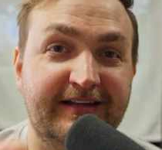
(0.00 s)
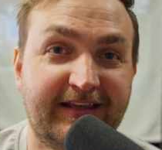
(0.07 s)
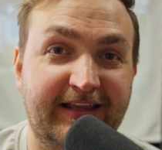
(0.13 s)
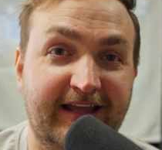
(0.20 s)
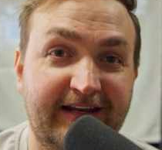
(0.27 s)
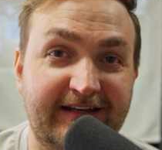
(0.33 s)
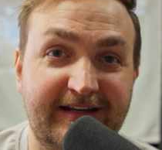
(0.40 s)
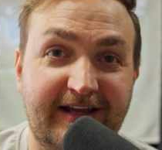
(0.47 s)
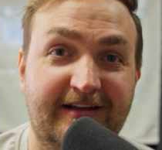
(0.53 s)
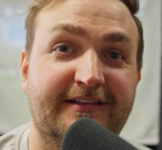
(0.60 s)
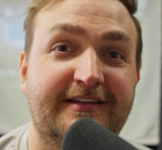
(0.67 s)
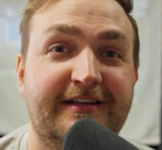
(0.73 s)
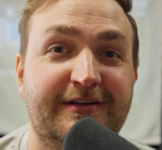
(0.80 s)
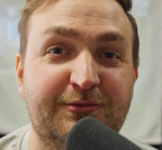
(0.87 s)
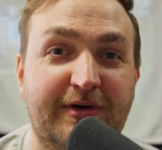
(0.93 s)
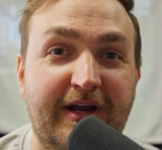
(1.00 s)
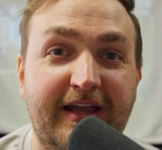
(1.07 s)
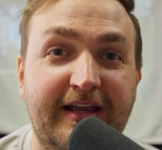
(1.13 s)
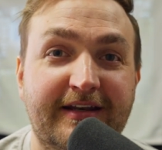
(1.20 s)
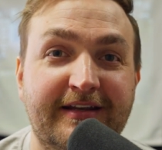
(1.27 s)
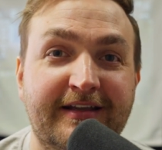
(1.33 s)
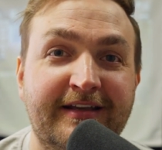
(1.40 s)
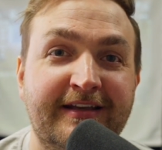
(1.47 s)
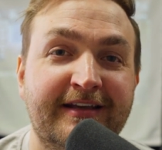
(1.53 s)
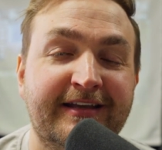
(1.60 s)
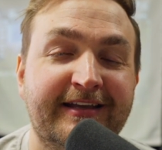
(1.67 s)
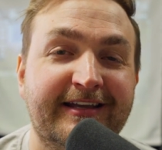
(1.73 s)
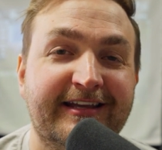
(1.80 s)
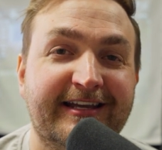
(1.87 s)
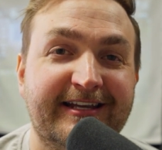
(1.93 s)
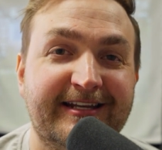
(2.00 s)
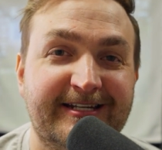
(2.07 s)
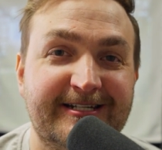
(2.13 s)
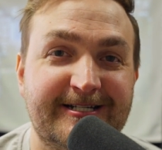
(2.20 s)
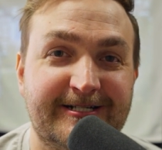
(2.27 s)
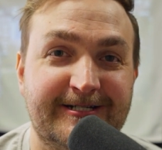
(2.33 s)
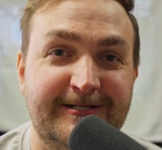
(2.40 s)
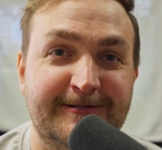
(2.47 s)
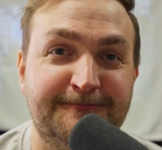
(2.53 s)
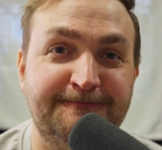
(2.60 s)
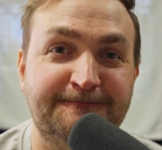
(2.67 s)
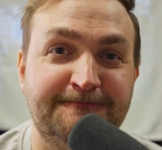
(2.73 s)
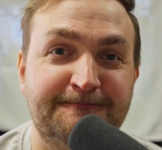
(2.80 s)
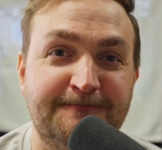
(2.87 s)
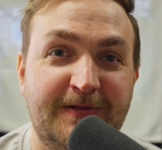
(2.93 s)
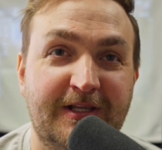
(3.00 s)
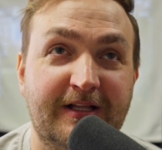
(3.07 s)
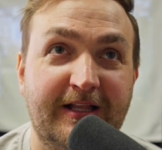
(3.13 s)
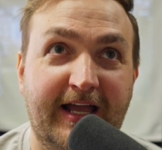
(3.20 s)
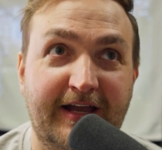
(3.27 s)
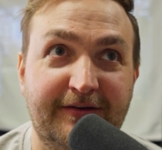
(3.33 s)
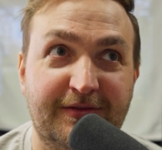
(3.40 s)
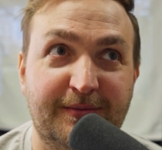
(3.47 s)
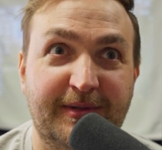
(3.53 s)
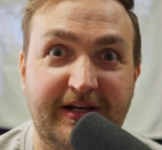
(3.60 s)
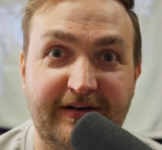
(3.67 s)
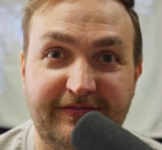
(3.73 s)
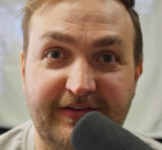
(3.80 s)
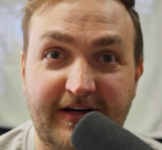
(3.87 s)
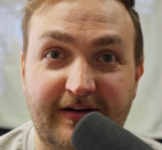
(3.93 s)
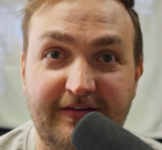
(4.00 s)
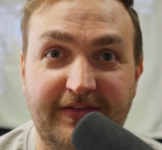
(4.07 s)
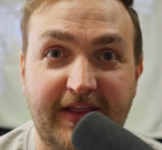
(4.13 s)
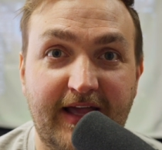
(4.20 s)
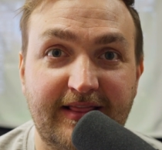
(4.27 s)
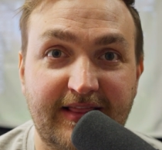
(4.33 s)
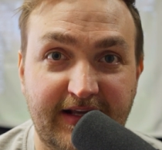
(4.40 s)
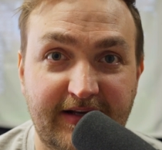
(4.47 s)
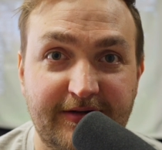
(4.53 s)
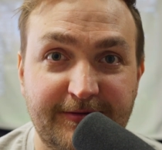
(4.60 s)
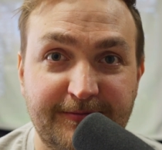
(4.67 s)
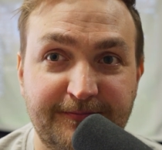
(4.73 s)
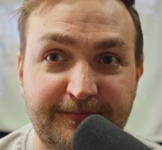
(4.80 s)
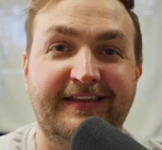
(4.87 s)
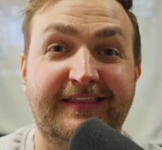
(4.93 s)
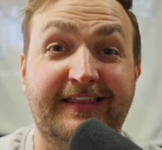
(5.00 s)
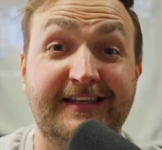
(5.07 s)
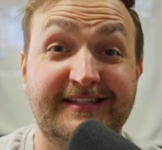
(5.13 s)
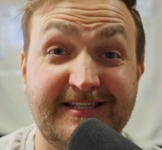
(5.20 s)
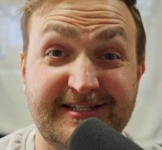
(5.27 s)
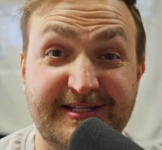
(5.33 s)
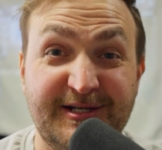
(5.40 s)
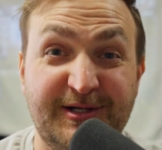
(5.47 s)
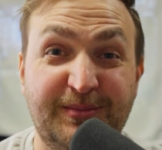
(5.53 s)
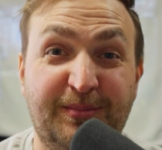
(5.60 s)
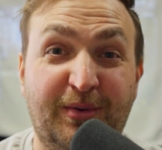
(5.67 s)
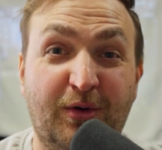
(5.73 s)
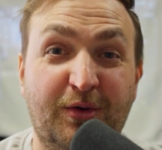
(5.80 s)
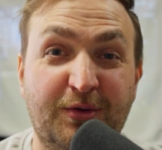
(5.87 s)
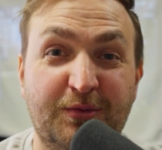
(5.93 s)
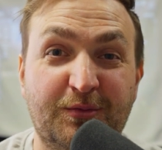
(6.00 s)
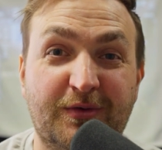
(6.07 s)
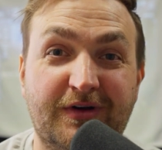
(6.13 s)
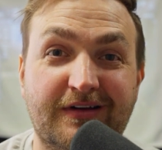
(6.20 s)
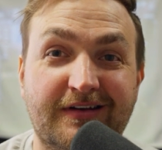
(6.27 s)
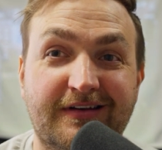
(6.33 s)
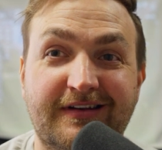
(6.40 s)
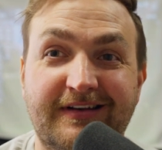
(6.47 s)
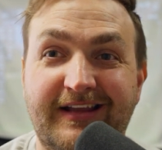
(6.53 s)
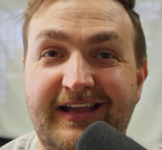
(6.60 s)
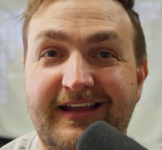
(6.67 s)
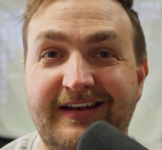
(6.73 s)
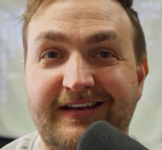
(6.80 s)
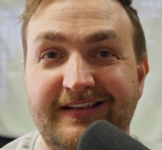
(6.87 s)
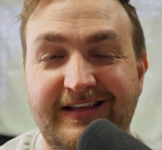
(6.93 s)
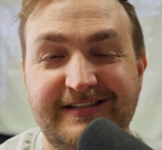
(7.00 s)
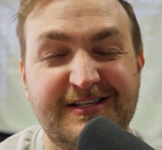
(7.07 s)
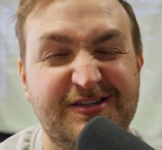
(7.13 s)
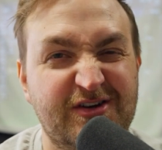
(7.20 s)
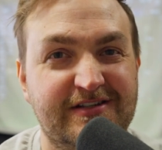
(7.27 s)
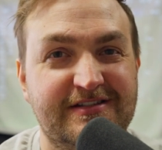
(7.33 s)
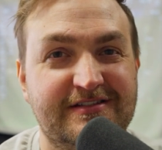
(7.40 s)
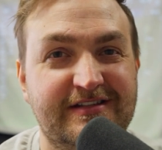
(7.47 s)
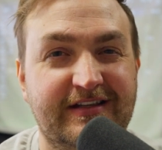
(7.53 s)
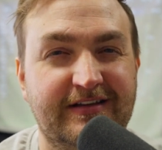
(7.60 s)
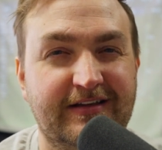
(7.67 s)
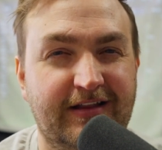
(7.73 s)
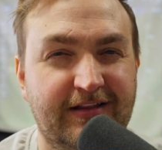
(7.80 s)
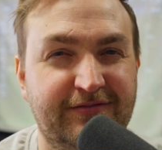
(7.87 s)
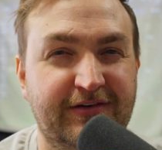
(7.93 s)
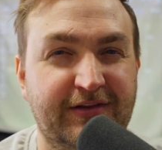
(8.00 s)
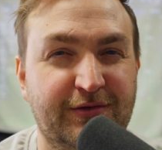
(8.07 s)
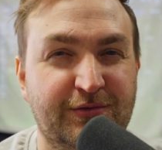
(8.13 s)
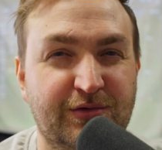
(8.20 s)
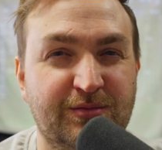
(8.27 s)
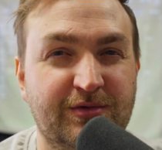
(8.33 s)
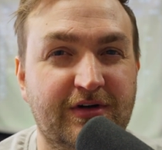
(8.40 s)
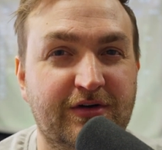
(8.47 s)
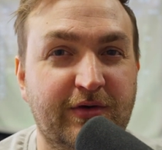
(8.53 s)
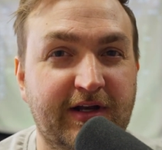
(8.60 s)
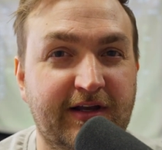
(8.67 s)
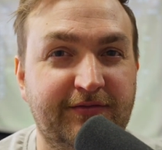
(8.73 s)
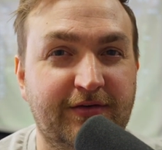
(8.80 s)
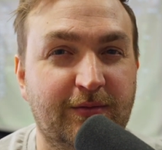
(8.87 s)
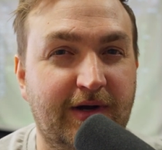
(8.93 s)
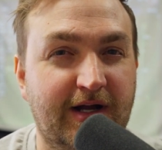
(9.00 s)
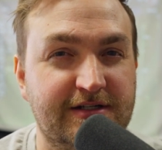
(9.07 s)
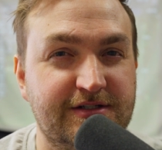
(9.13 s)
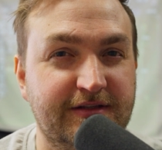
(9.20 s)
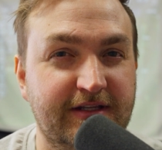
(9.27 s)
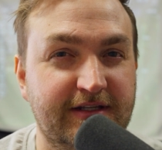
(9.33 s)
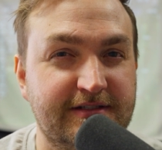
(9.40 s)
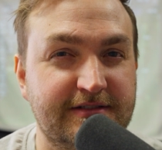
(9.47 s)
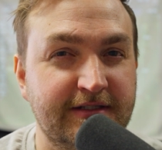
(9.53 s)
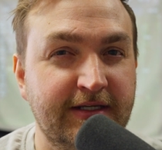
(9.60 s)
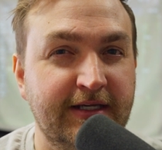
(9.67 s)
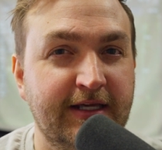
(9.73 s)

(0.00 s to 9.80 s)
Get it dialed in right, and you'll have the benefit of that later. This is an important one, and let's address the elephant in the room real quick if you're watching this.